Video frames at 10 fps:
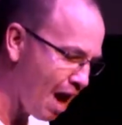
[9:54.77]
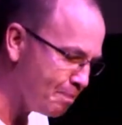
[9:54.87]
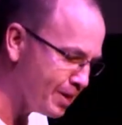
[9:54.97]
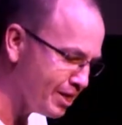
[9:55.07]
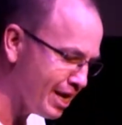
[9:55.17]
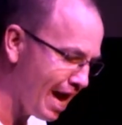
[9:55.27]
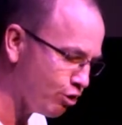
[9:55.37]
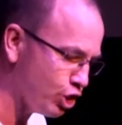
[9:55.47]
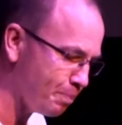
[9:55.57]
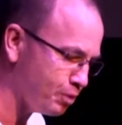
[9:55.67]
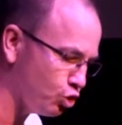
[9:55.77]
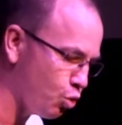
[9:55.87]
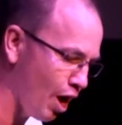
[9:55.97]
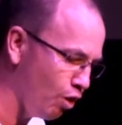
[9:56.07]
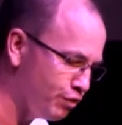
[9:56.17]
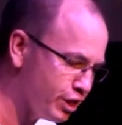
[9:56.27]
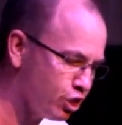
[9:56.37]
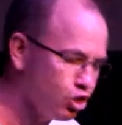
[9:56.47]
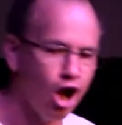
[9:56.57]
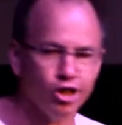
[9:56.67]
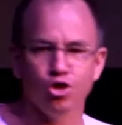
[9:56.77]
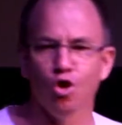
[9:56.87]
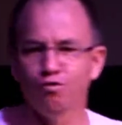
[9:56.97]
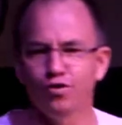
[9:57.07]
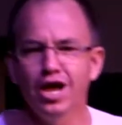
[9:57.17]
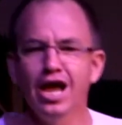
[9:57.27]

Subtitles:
happens in Acts chapter 12 is it starts off,